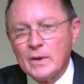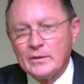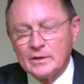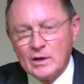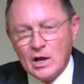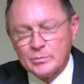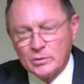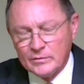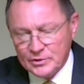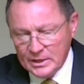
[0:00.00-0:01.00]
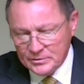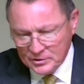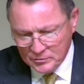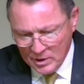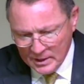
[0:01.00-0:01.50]
about the gospel of
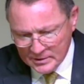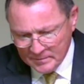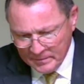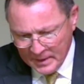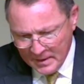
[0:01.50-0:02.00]
Jesus Christ.